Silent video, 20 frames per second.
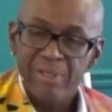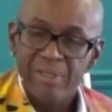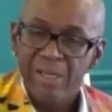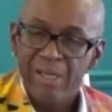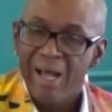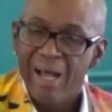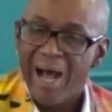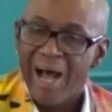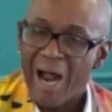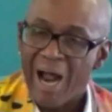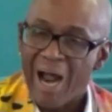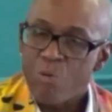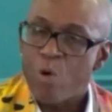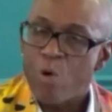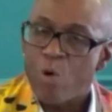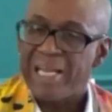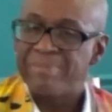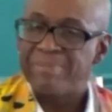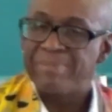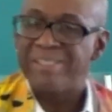I want him
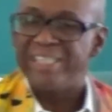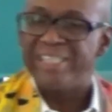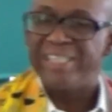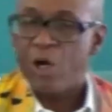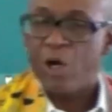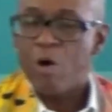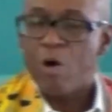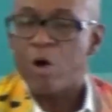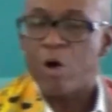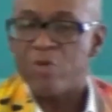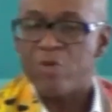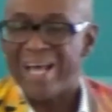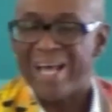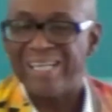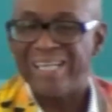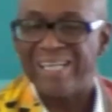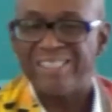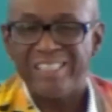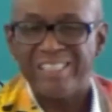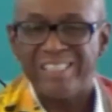to tell her that
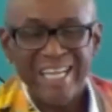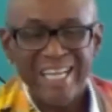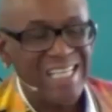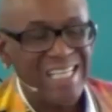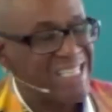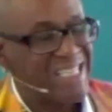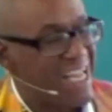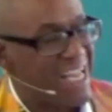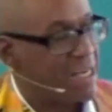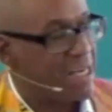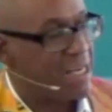she's in a